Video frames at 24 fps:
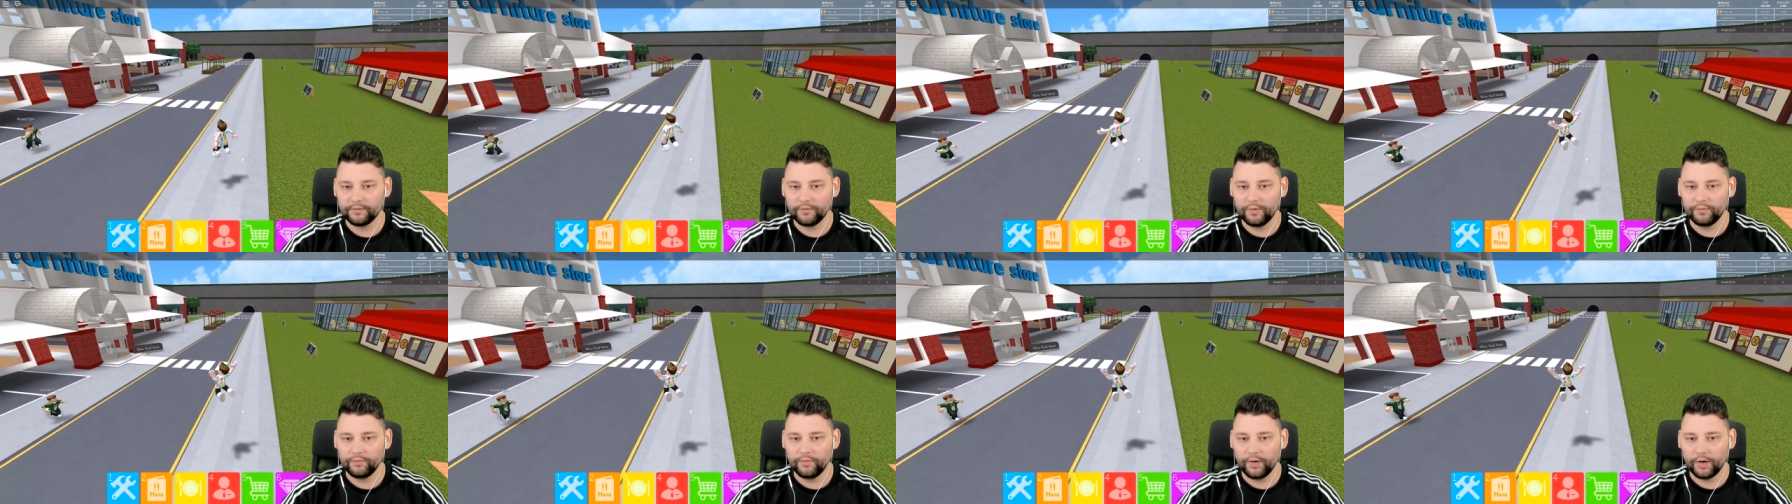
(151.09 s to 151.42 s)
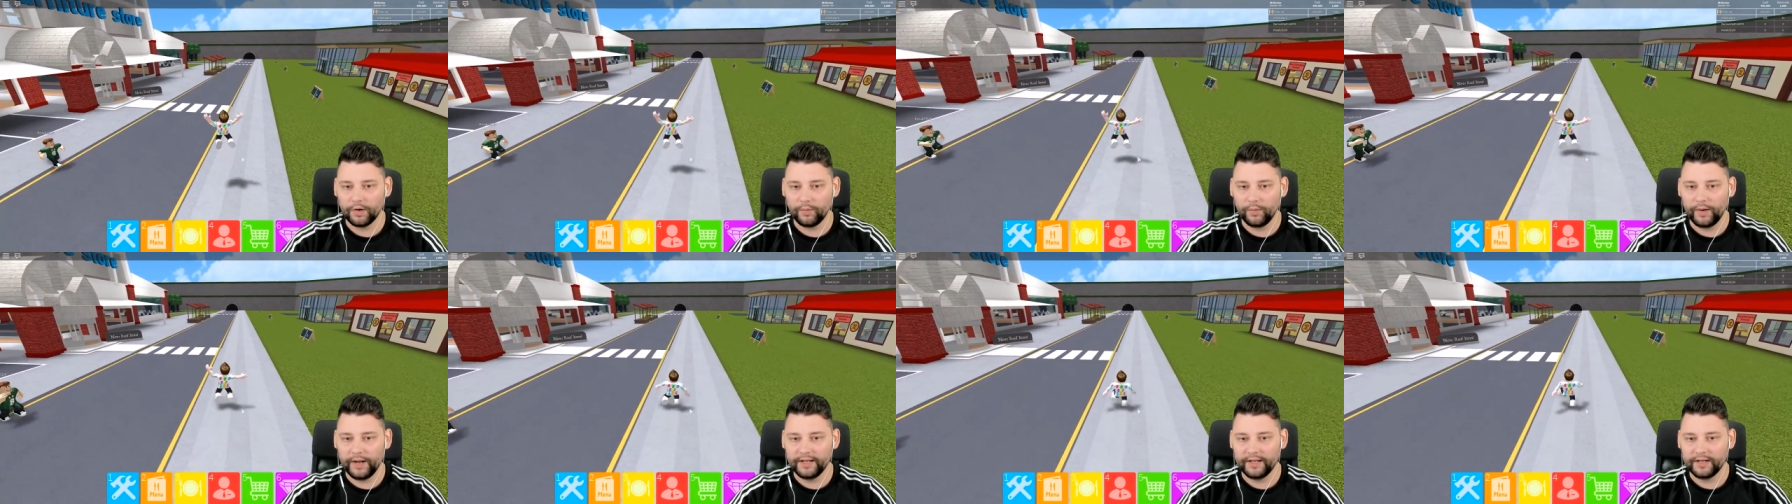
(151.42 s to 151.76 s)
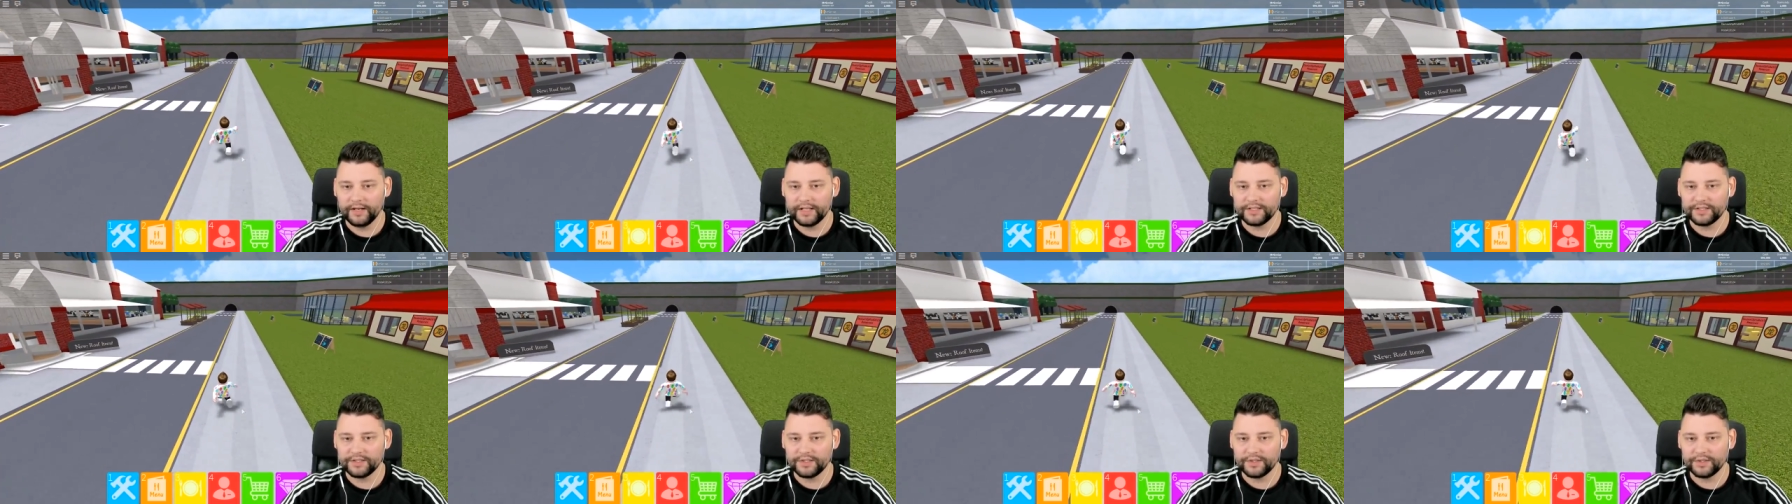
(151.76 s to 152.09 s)
R wrong way.
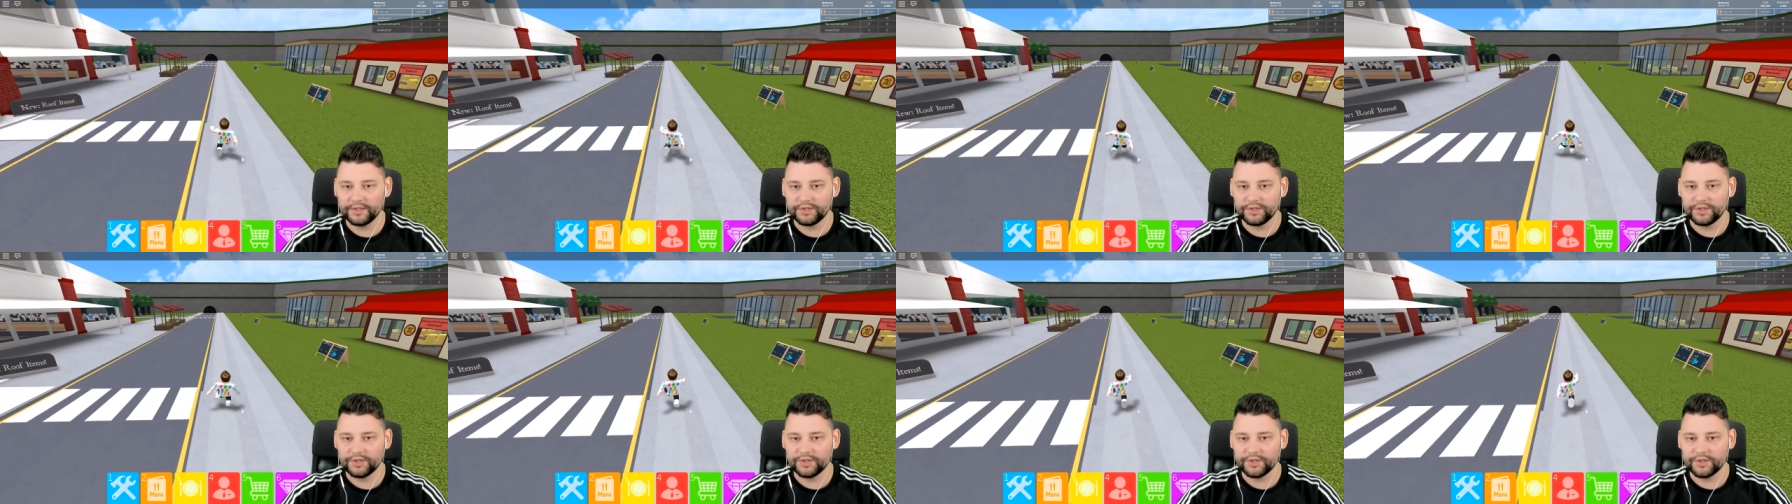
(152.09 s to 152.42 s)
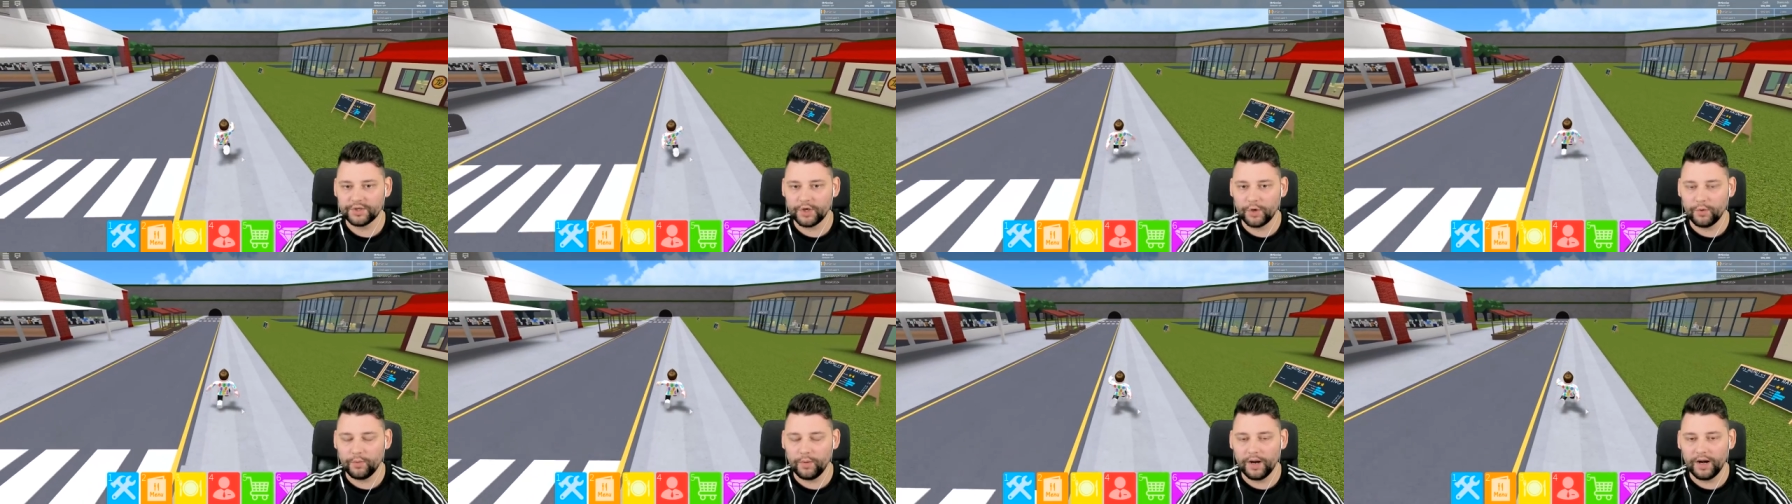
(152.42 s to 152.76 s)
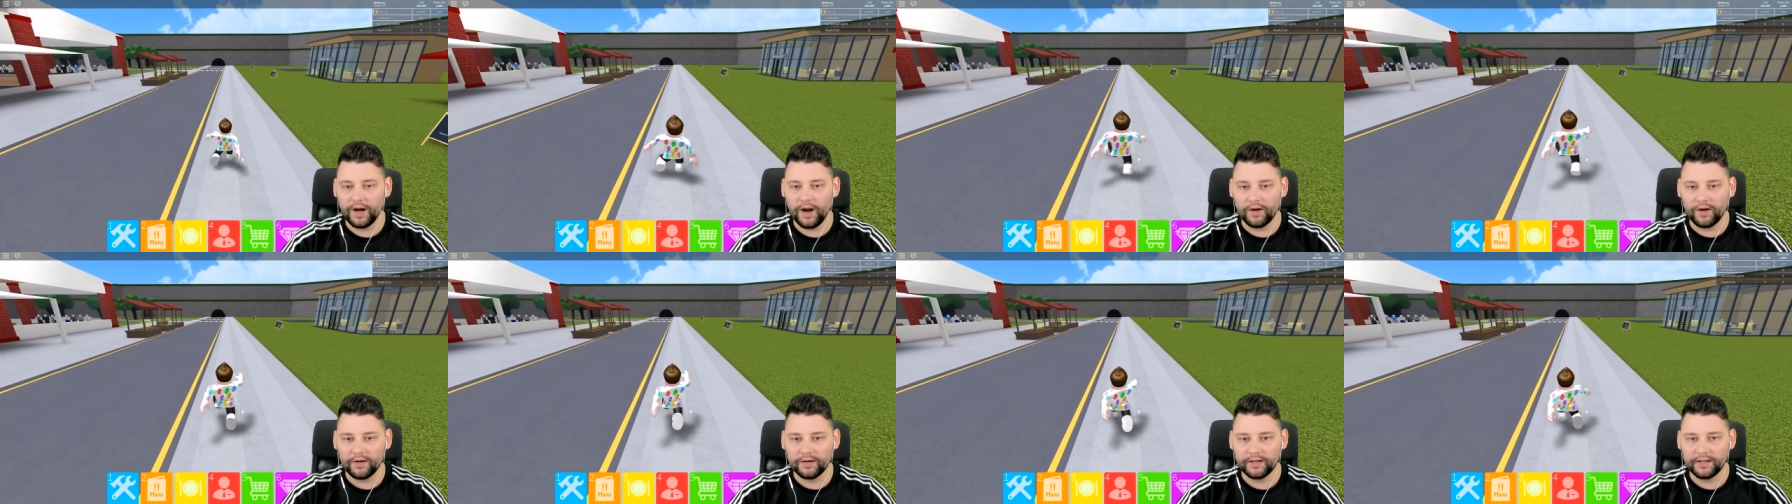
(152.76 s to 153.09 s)
Let's scoot
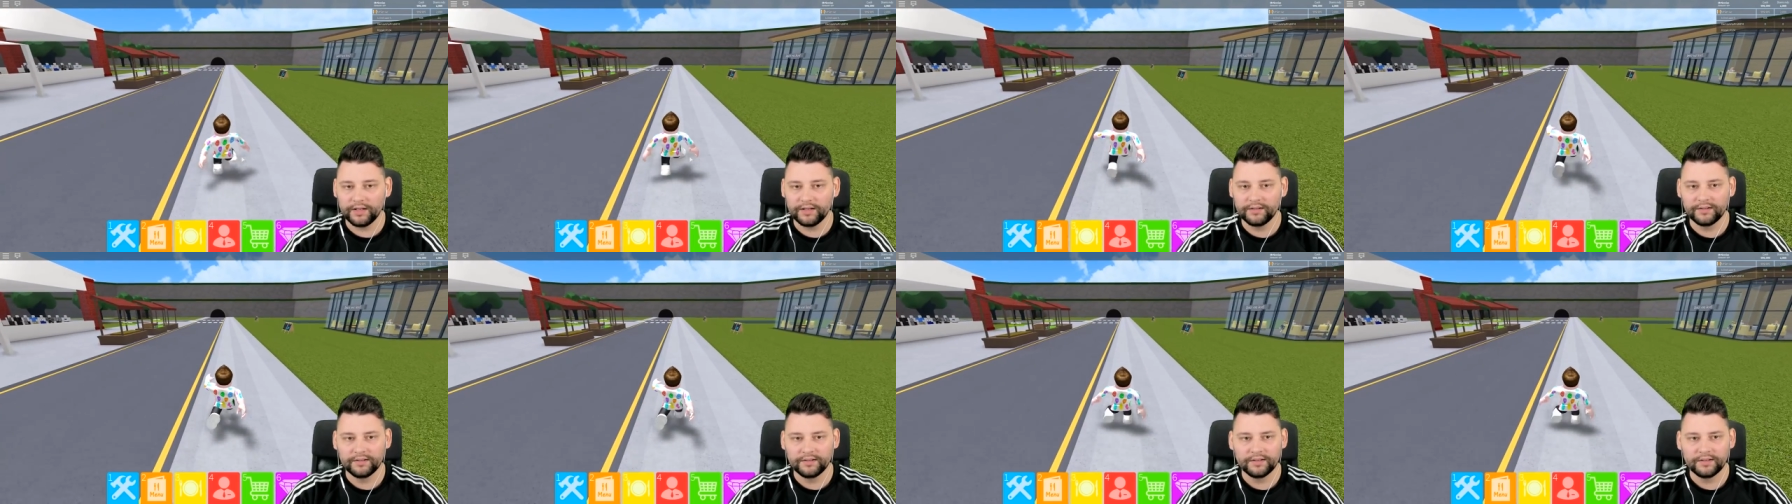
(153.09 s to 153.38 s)
along.